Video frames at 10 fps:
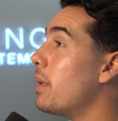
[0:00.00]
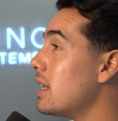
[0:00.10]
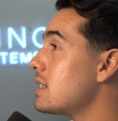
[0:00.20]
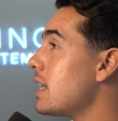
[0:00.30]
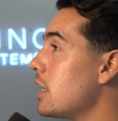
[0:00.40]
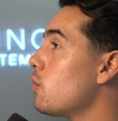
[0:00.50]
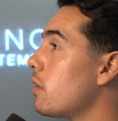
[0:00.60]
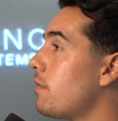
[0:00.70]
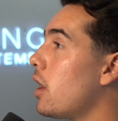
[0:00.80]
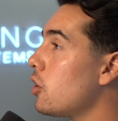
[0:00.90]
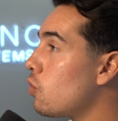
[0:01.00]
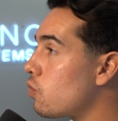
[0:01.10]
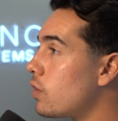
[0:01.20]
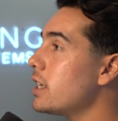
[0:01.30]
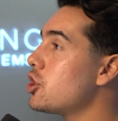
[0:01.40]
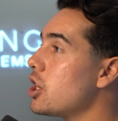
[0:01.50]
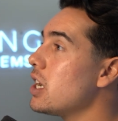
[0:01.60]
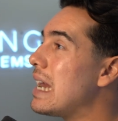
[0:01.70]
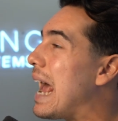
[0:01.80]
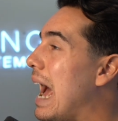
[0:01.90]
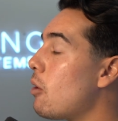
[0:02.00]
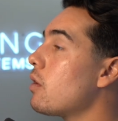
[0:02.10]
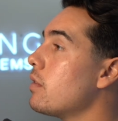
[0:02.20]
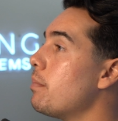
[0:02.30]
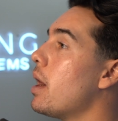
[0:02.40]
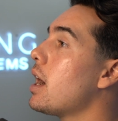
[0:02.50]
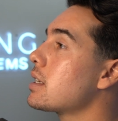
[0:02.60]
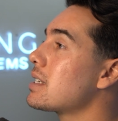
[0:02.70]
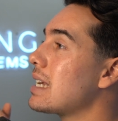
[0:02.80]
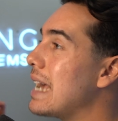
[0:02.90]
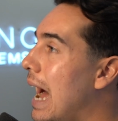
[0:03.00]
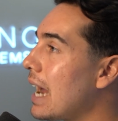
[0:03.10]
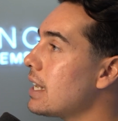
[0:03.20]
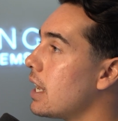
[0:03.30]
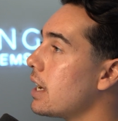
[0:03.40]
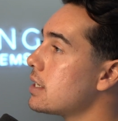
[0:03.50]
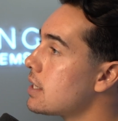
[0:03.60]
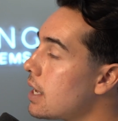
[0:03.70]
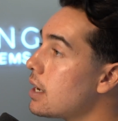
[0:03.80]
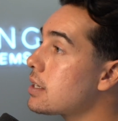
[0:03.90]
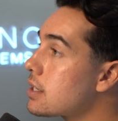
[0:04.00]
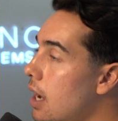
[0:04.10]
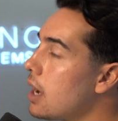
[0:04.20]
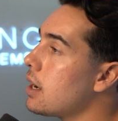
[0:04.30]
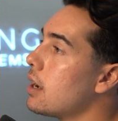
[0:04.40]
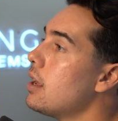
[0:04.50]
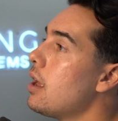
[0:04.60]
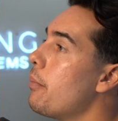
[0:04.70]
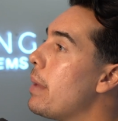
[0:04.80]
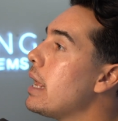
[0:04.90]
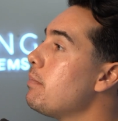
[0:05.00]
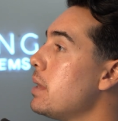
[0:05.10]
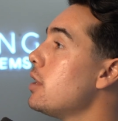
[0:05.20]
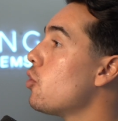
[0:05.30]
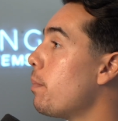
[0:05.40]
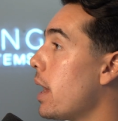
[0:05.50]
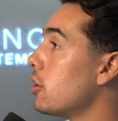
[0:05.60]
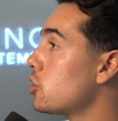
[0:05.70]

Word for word: but instead you want to follow rigid out-of-the-box guidelines, then Asana may be your better